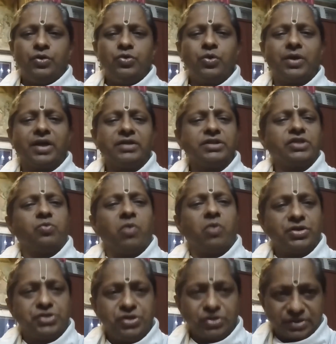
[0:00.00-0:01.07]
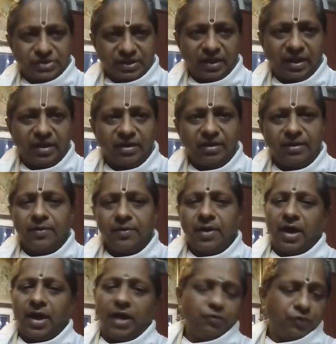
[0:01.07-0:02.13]
you can just watch your screen
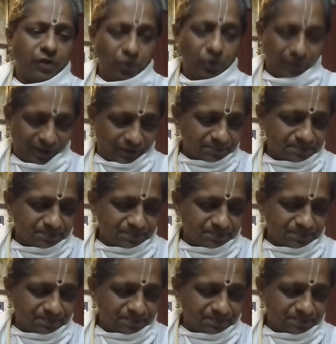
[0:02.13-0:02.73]
and follow it.